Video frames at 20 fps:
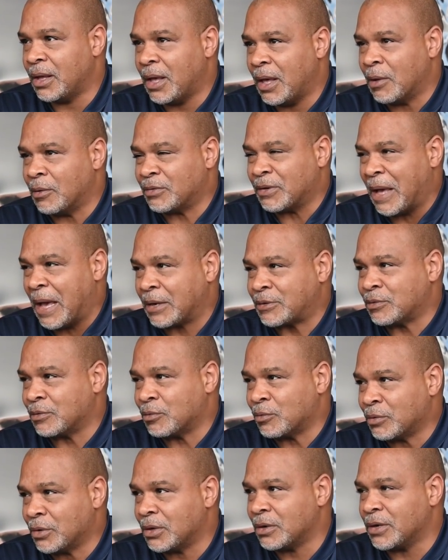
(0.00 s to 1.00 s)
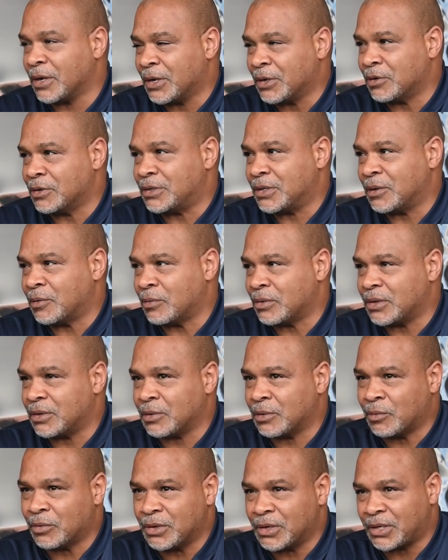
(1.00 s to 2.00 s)
It was actual real energy
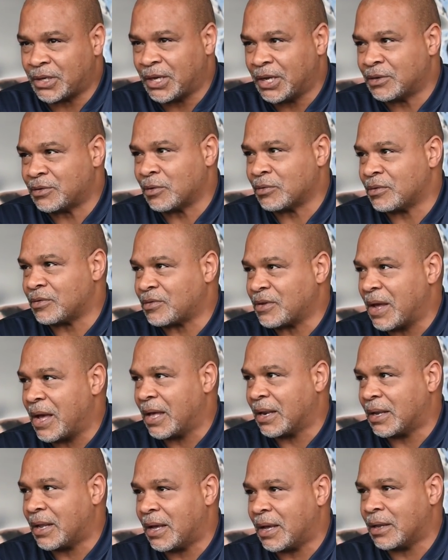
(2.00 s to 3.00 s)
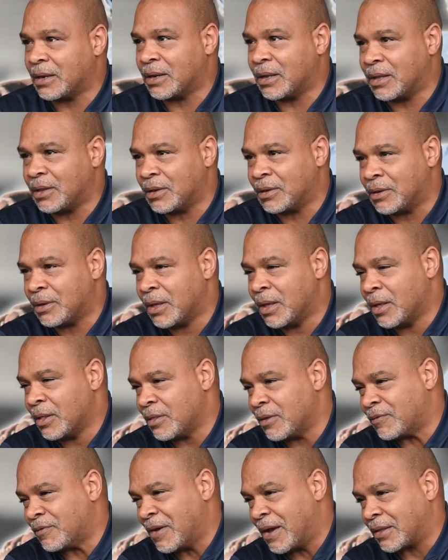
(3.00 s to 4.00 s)
when the kids are on the sideline, and
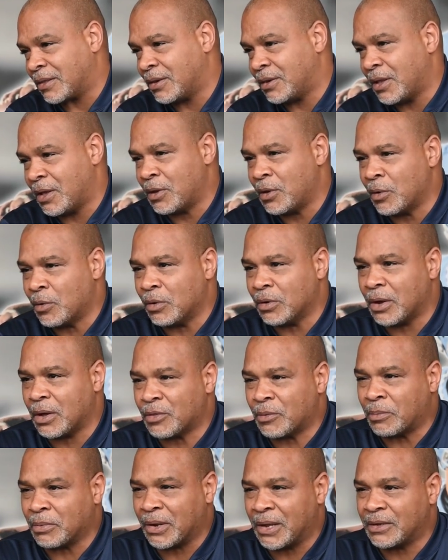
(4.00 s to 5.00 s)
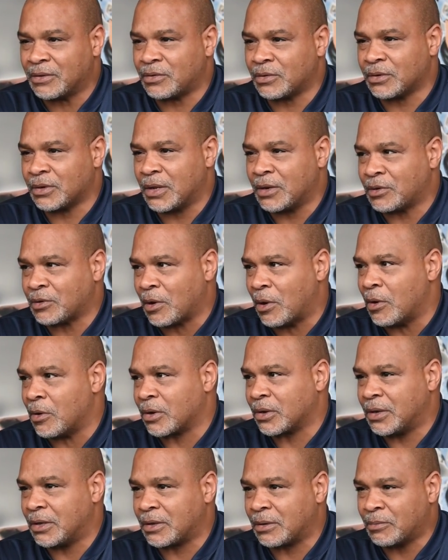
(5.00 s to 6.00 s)
the fact that they go to other places and they
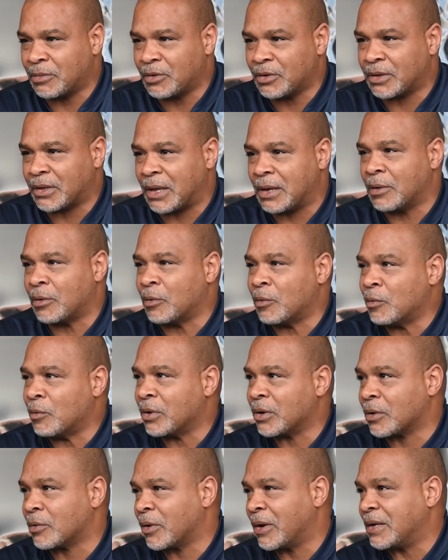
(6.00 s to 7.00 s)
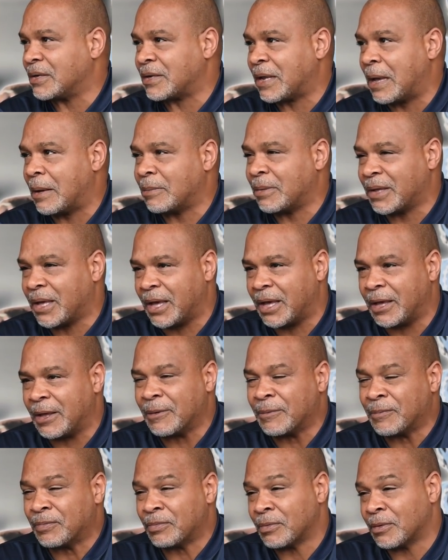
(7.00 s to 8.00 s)
talk and they communicate on what a great time they had.
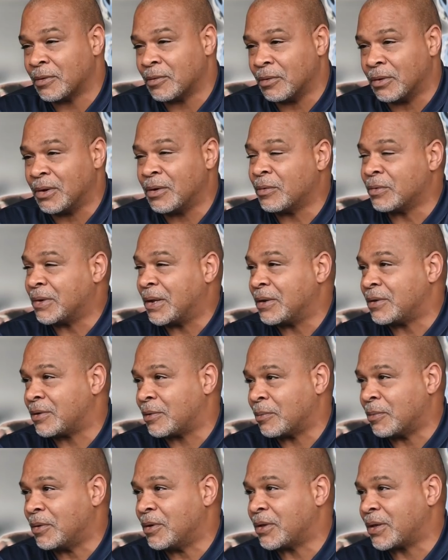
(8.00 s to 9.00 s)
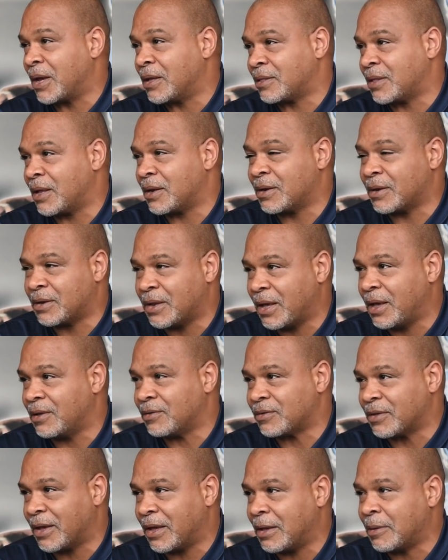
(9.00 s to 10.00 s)
Well, when they communicate that in
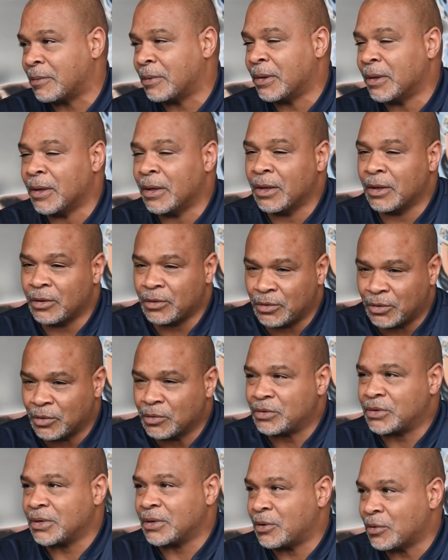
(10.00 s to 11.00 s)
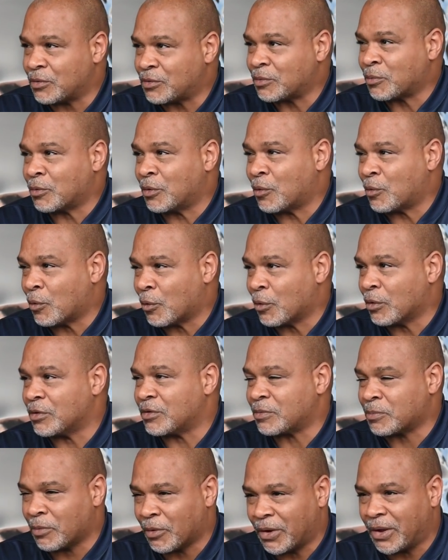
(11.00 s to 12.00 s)
today's game, usually the word
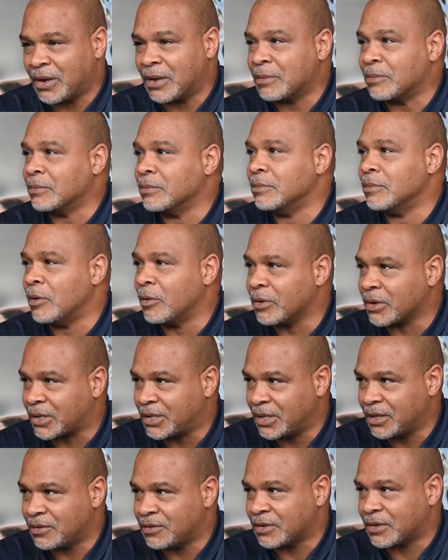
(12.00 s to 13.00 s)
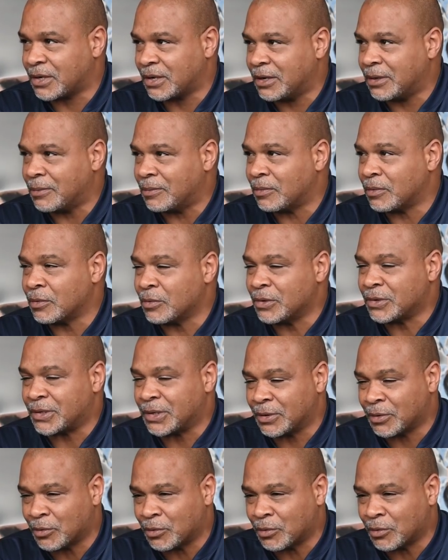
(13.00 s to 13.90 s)
is spread and more kids are come, which